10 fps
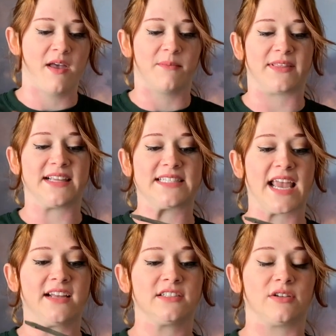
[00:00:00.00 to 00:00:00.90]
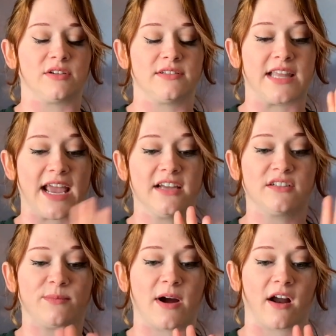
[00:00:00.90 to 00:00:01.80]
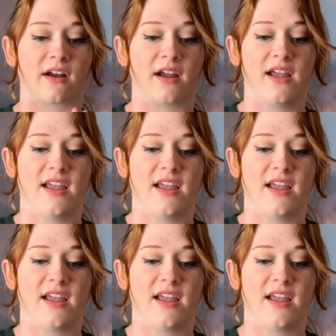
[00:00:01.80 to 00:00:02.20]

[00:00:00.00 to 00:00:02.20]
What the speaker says: But this handle, the handle part,